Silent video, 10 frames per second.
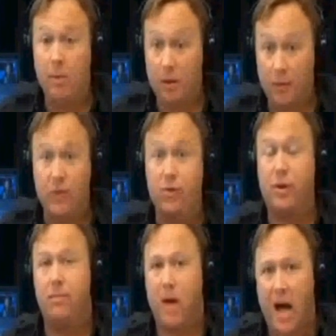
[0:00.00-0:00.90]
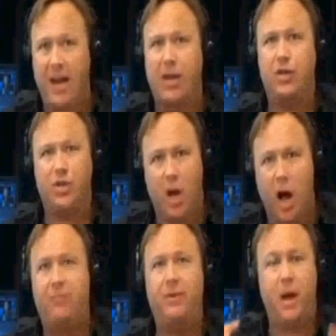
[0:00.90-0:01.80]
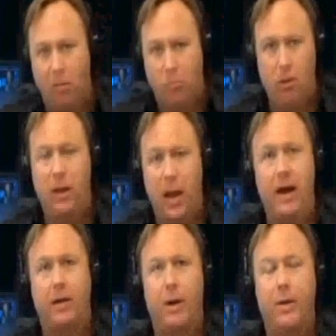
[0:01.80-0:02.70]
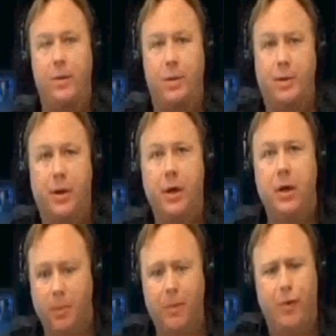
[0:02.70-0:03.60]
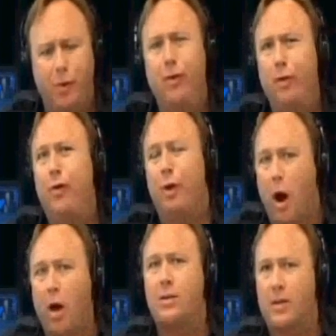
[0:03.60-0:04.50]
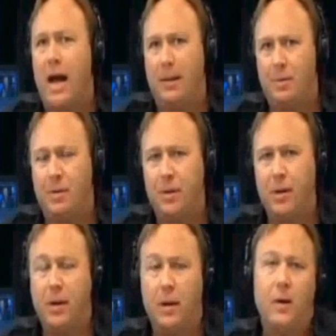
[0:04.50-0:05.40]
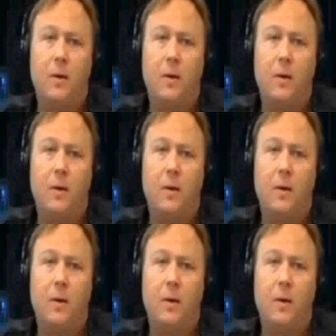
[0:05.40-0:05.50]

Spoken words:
I mean, these are demonic, soft, goblin-like creatures. I mean, they're archetypes.